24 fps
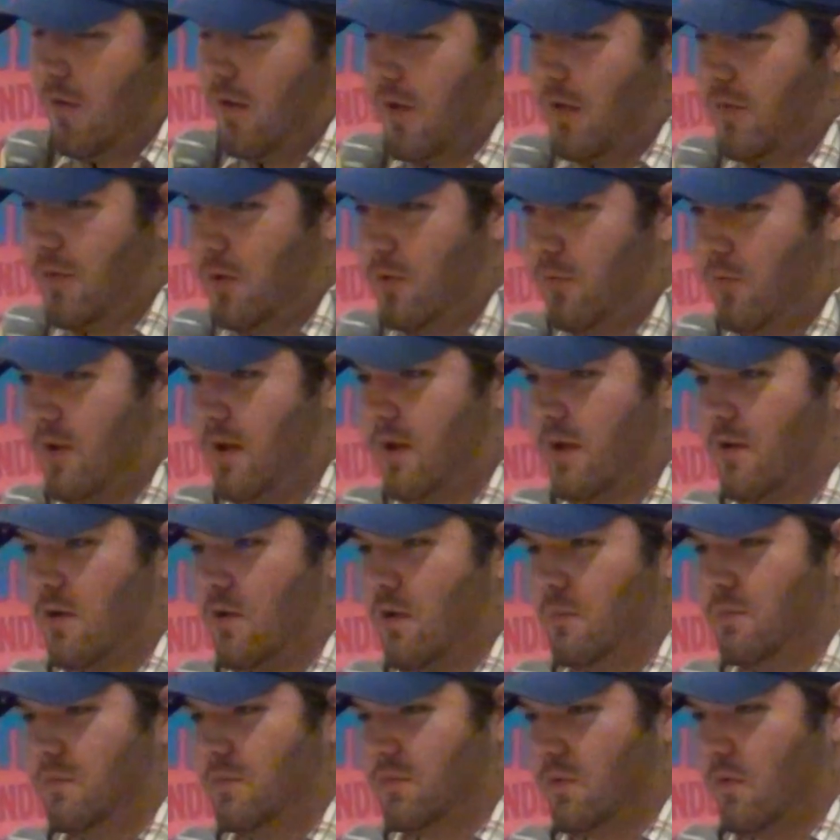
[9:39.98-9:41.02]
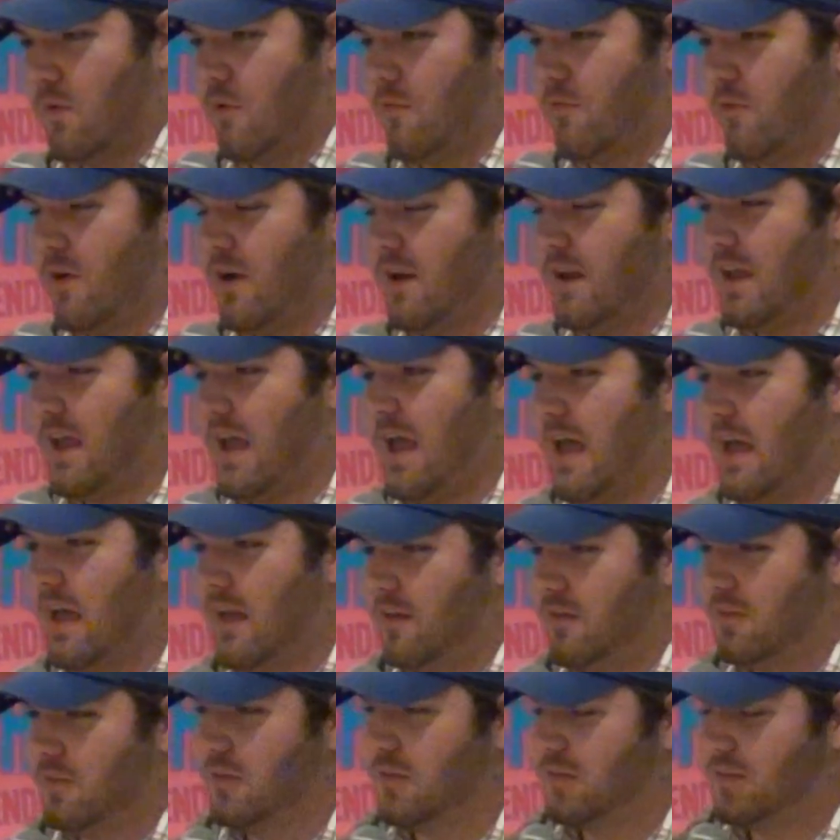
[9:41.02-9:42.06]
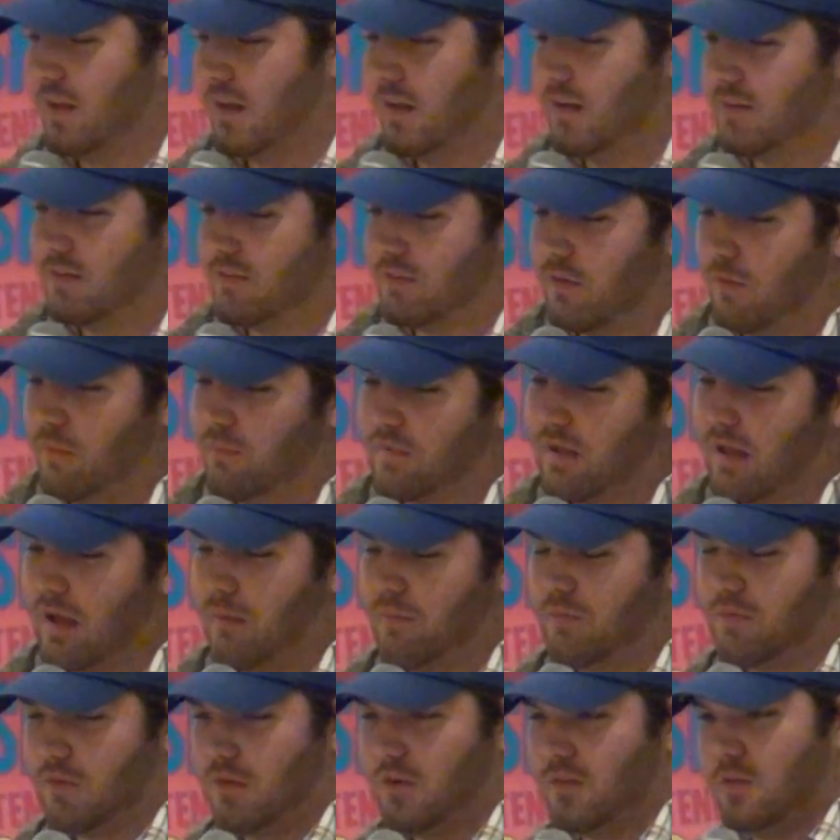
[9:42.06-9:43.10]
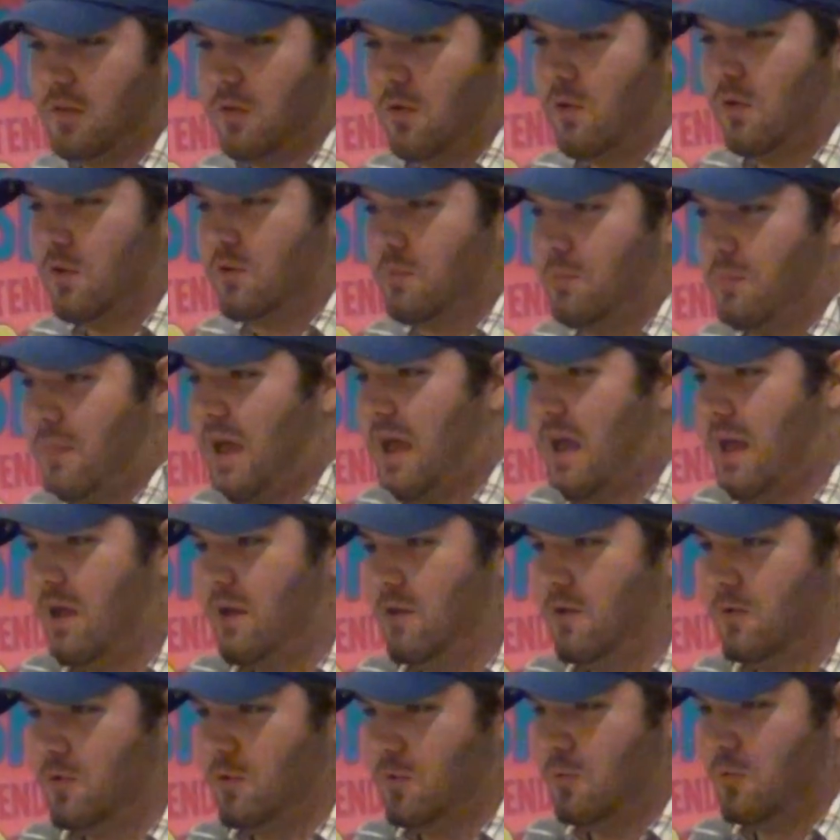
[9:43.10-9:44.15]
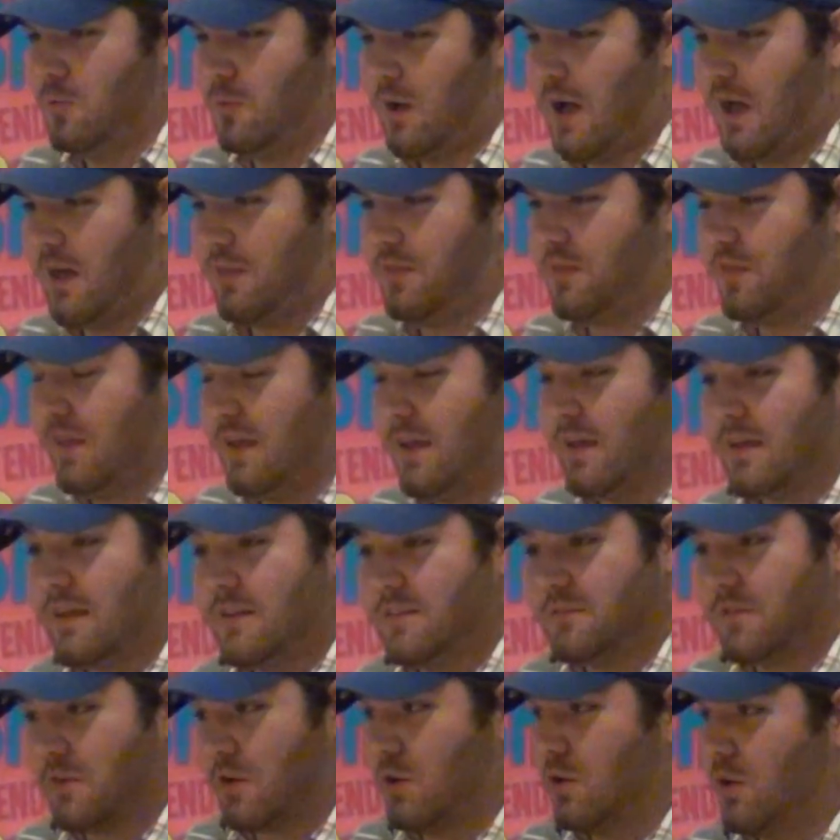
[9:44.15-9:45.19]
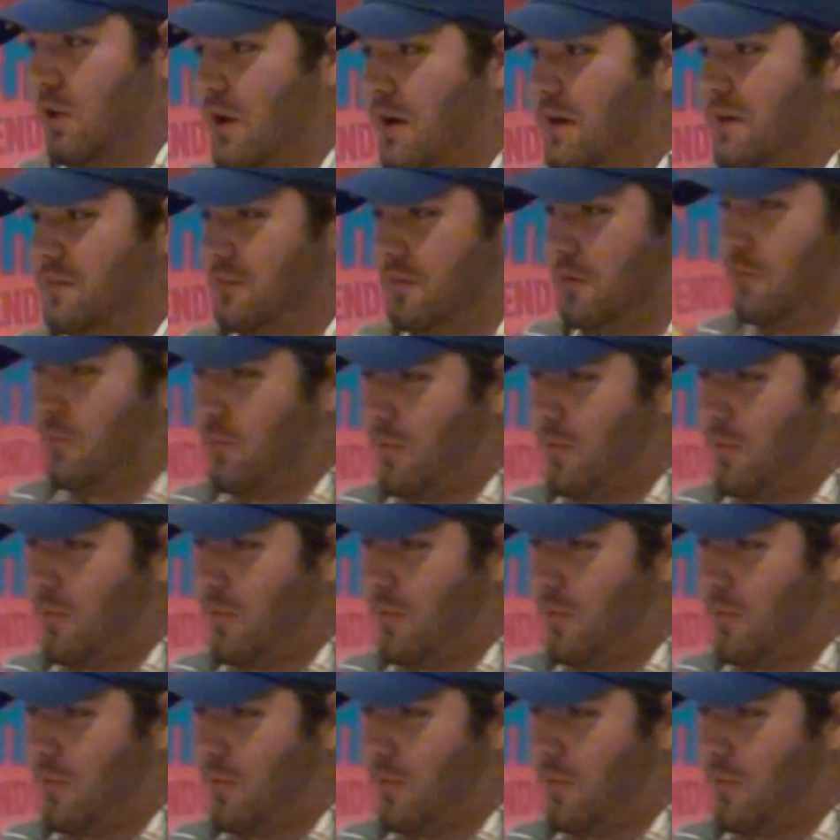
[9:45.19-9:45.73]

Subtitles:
And then Rick comes over and he handles it, and sometimes there's the old man who I think is a closet